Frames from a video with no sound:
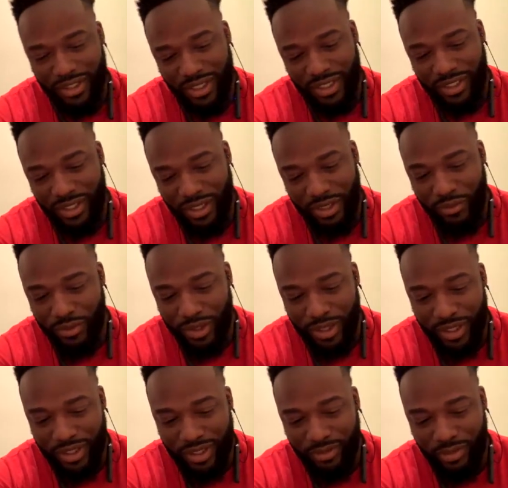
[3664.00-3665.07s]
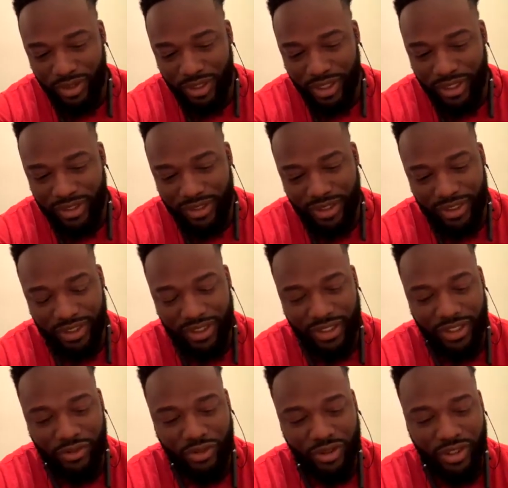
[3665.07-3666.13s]
I think that he will end up a Laker. I think
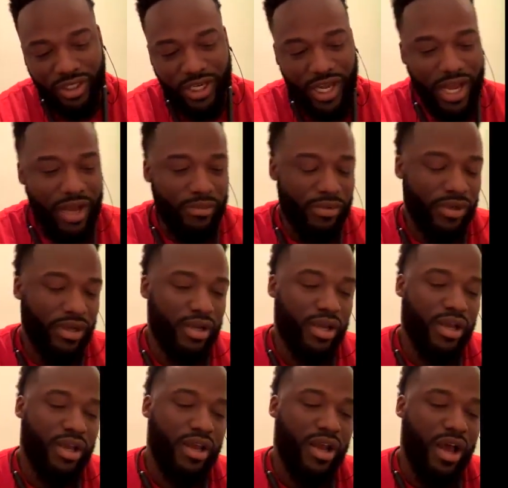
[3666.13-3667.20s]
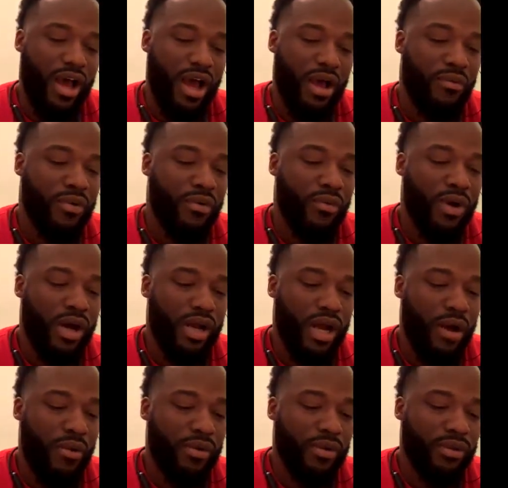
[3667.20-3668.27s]
that's what's going to happen. I will watch.
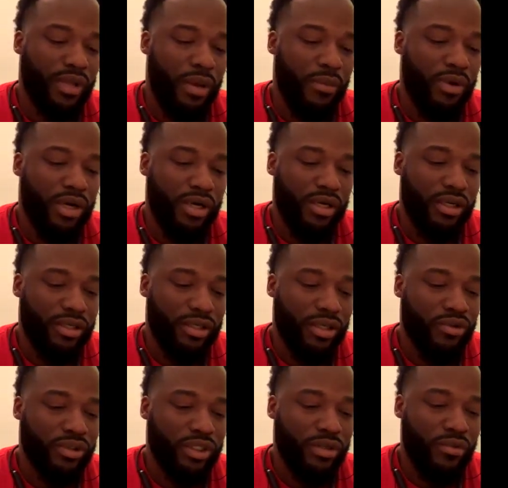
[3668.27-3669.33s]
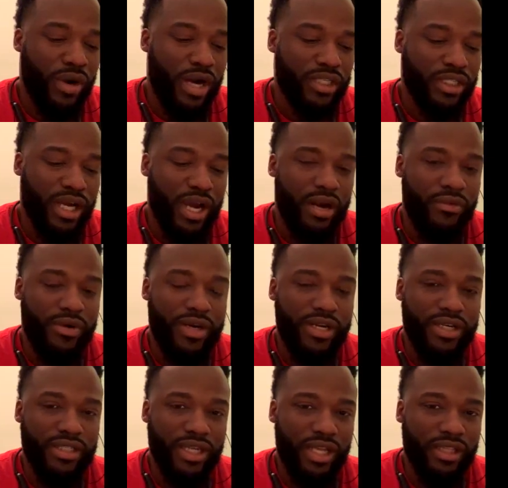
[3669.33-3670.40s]
I will. I'm going to closely watch
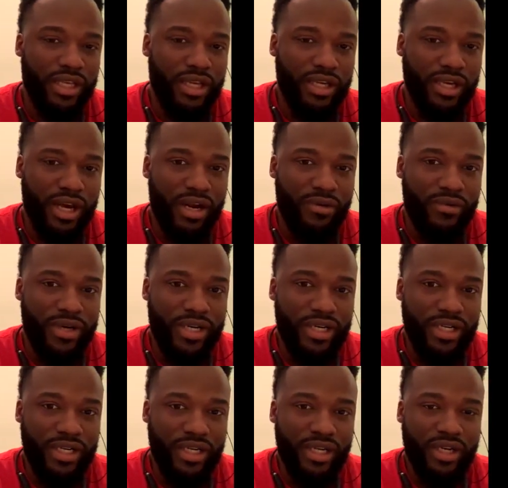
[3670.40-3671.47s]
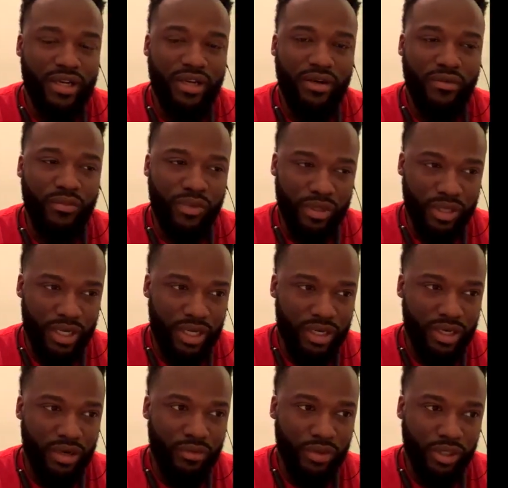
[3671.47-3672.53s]
Kyrie because I think Kyrie will
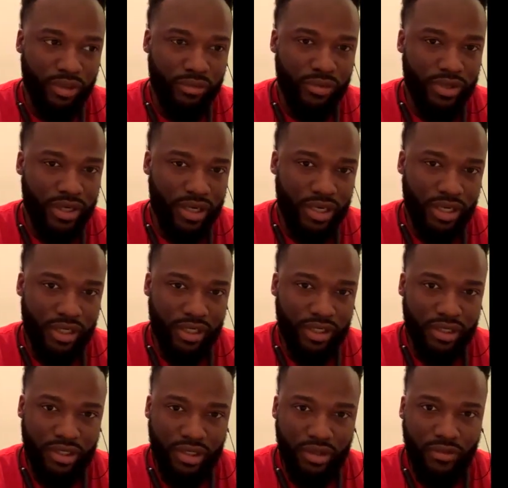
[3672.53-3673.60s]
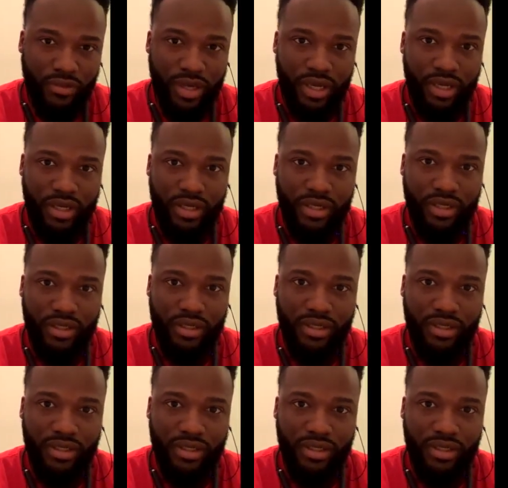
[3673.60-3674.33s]
end up with LeBron in some way.